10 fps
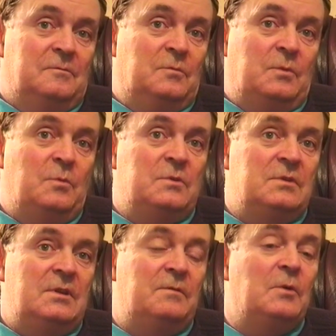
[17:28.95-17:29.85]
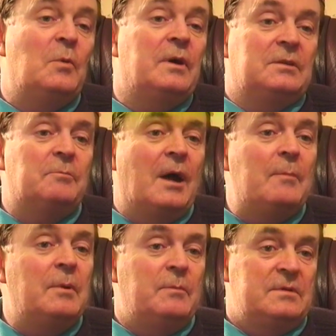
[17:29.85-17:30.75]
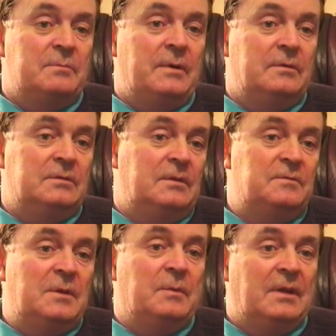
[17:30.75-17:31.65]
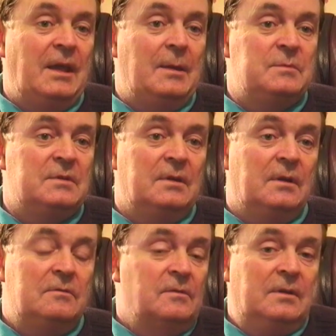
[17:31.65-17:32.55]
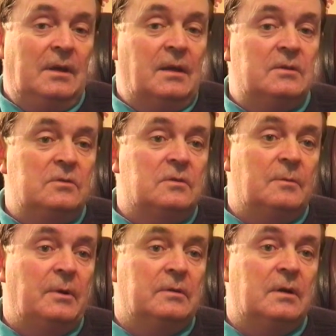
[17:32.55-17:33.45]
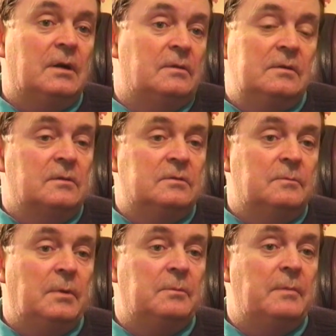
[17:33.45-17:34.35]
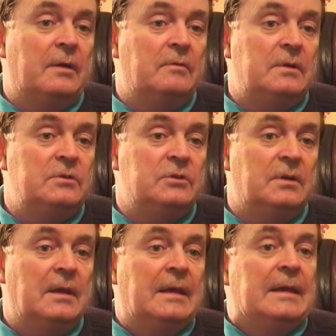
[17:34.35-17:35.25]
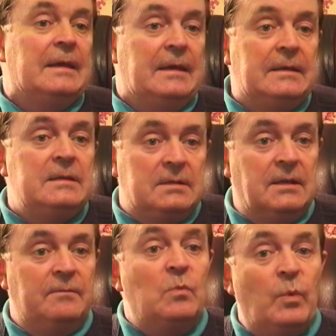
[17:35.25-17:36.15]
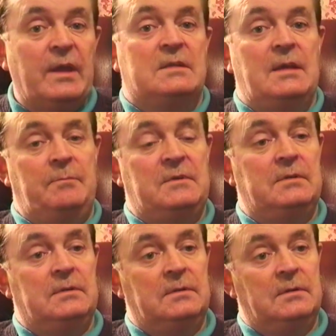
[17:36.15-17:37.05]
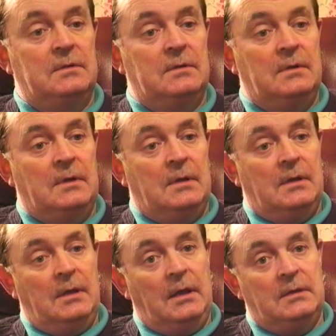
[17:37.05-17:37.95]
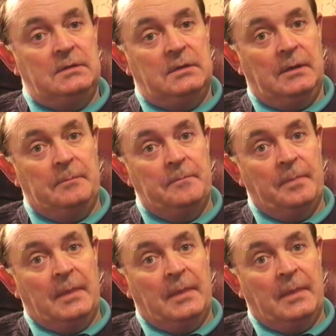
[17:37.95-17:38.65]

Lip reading: We wouldn't even know what the problem was about if someone came saying, I don't think I can talk about God or about my religion. It is a given. We accept it. And